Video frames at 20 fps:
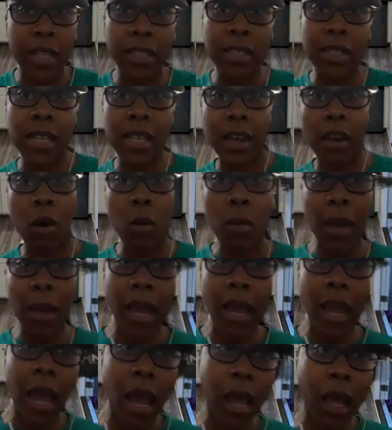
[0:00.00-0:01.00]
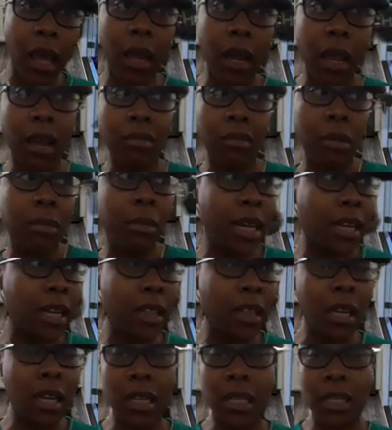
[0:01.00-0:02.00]
It's like, oh my God, everybody
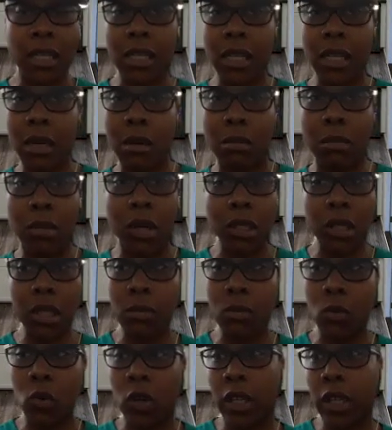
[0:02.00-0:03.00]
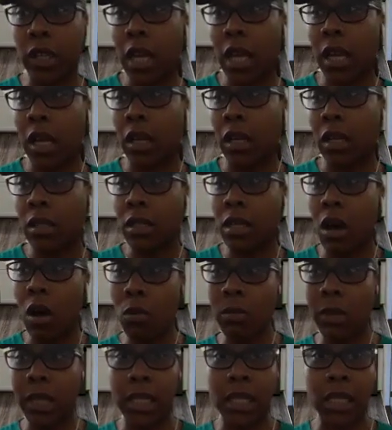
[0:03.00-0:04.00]
that I see in Baltimore that is
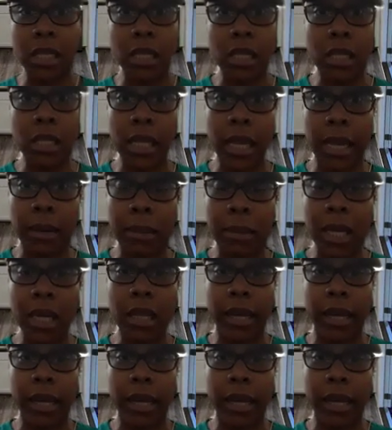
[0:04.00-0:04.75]
homeless looks like me.